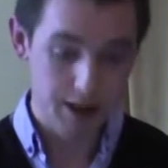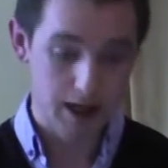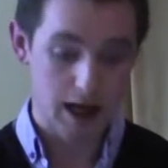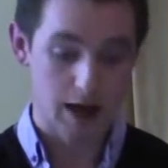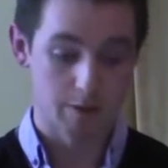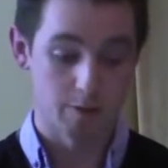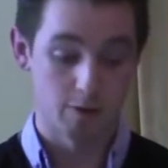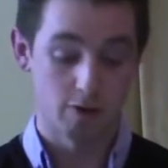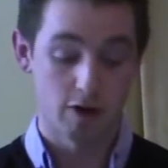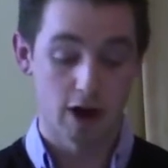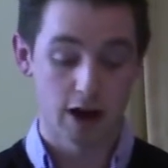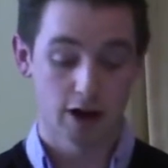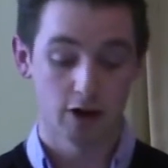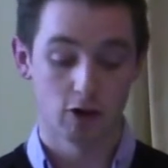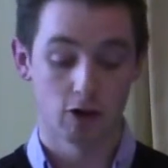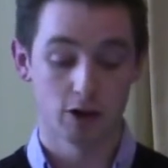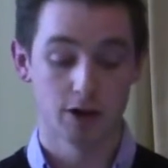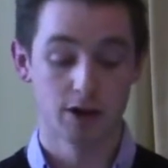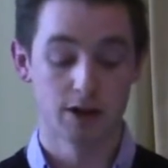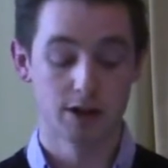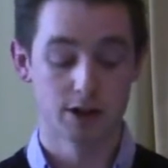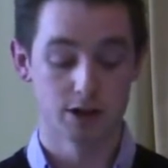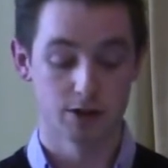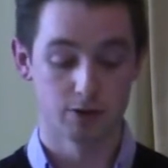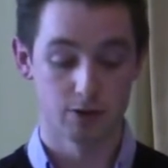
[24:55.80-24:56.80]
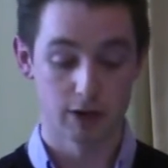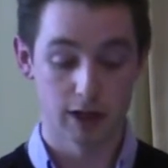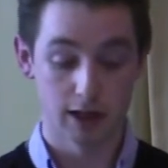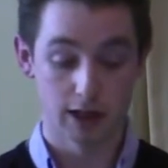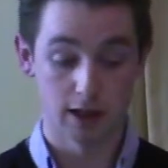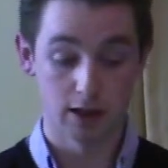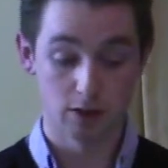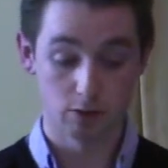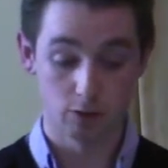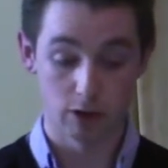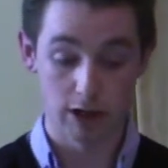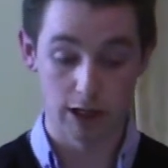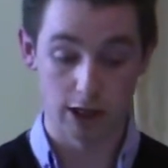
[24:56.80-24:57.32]
And Rathcroghan is a
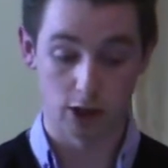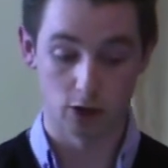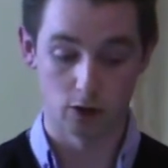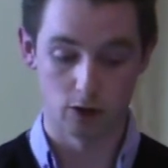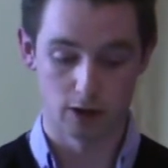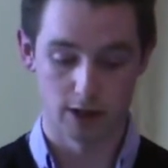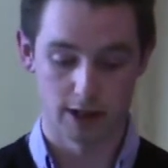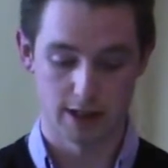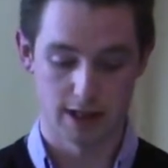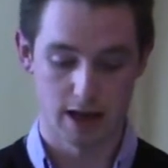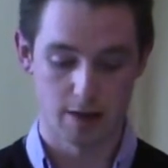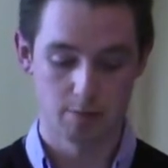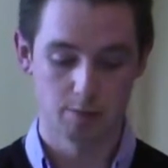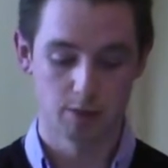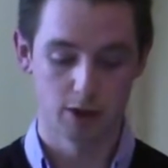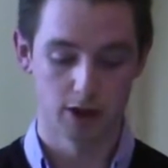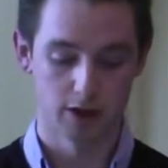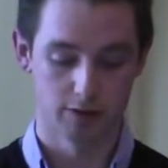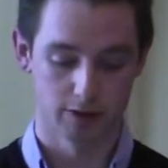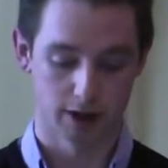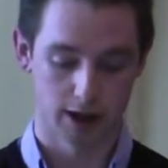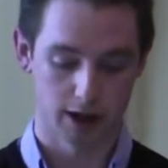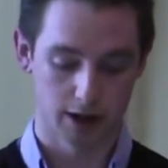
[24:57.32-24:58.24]
really, really good example of